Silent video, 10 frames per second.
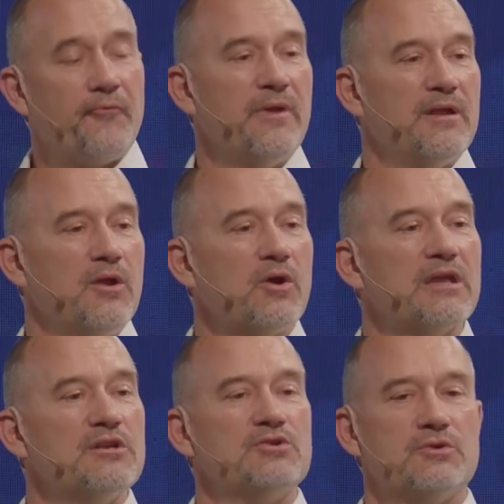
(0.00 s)
we look
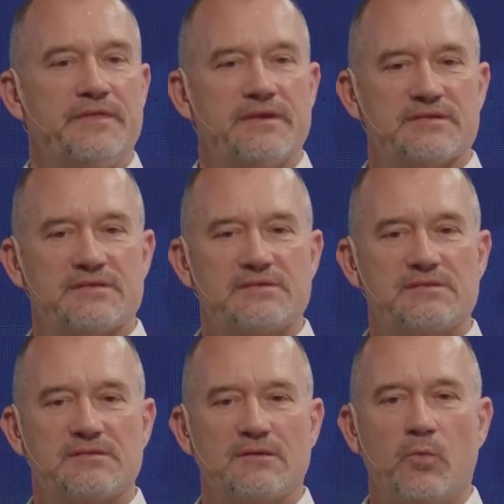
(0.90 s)
into this,
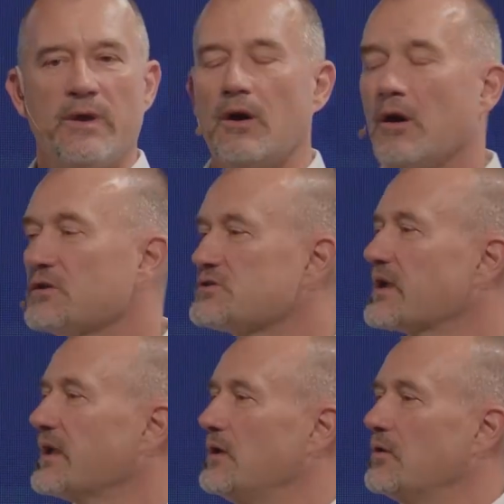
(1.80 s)
we also
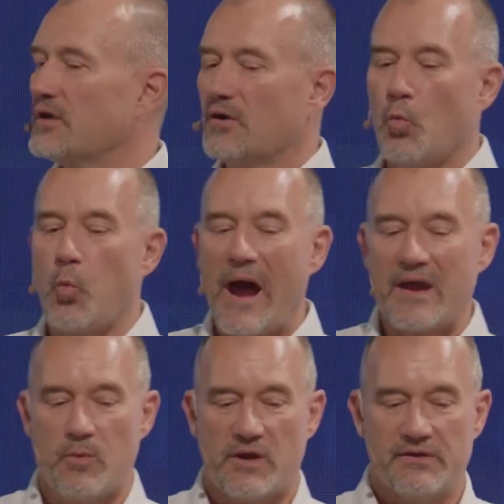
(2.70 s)
can look at the why
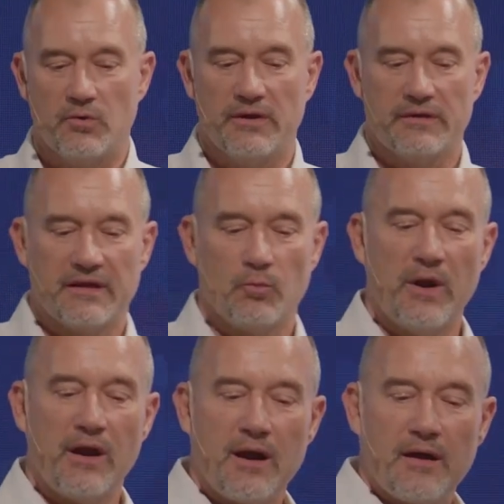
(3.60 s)
we're doing that.
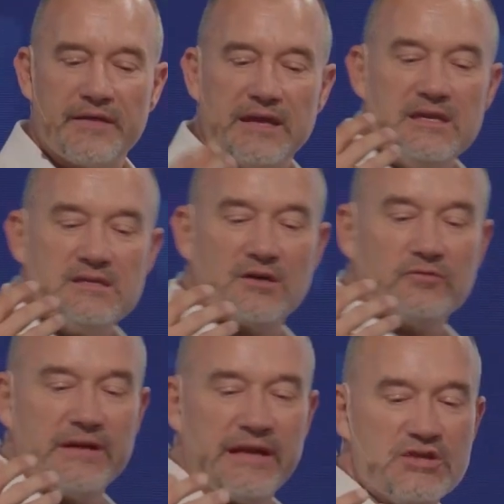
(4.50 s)
Where are the
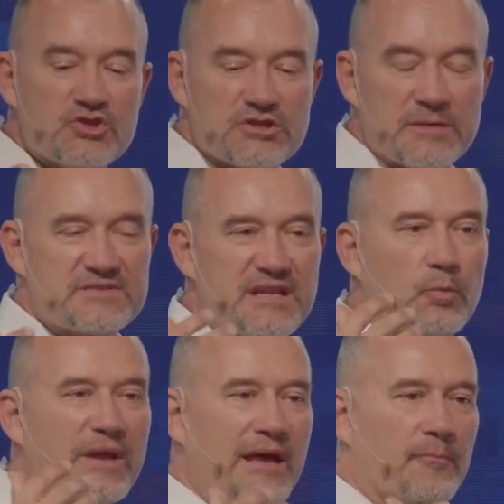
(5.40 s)
interrelationships that
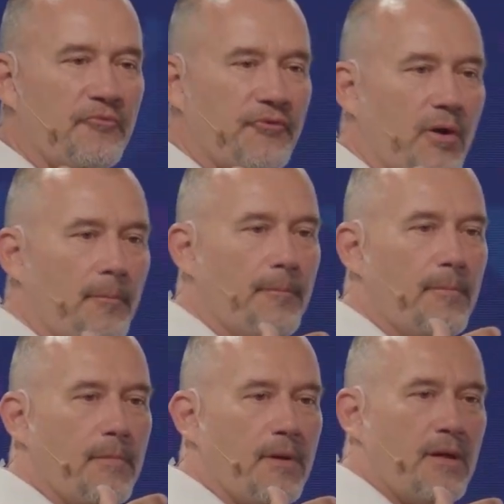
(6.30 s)
we come from?
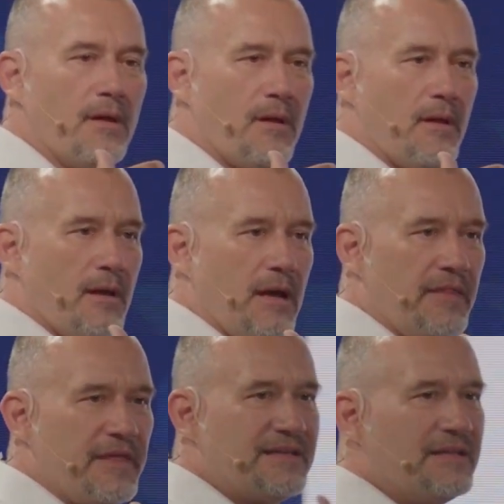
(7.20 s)
And
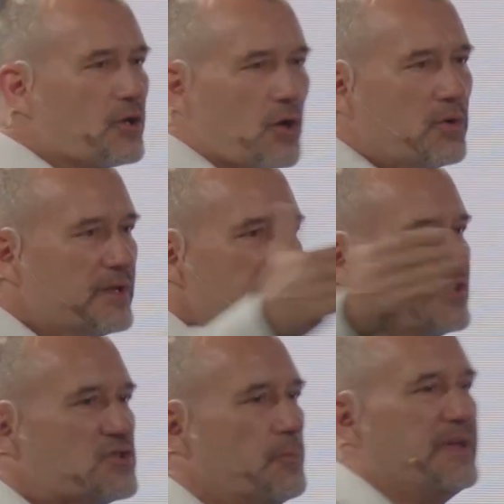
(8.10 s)
that not only needs
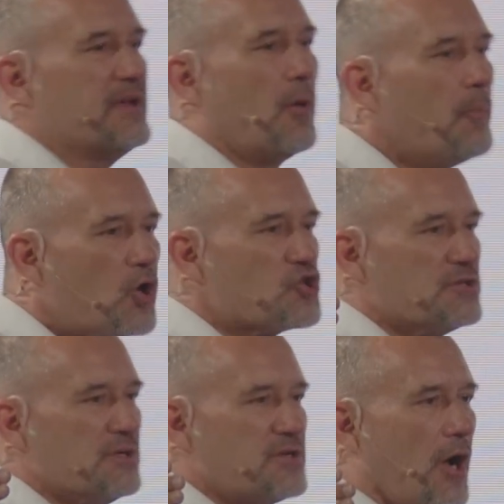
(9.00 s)
to be an
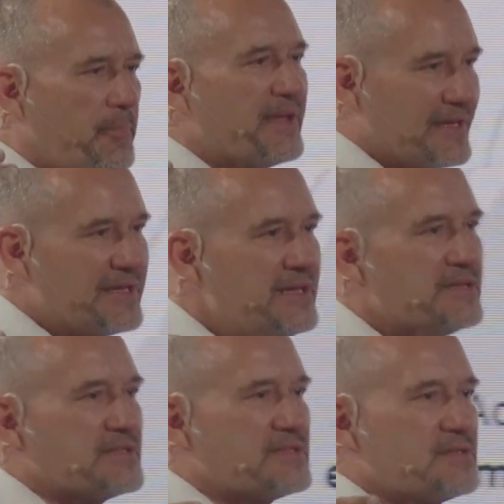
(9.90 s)
emotional topic, it
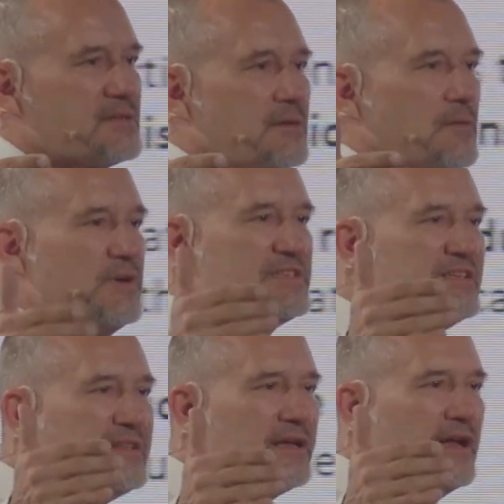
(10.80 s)
is. We see
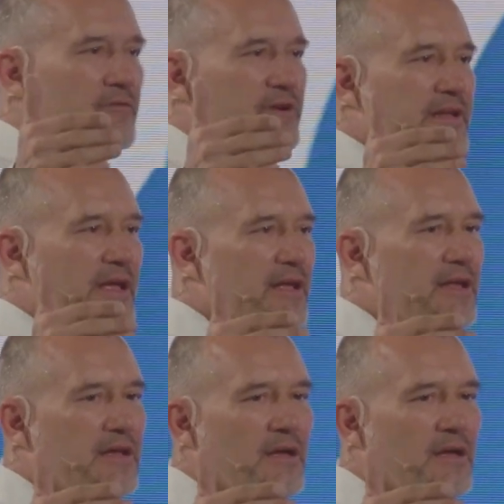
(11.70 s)
that every day.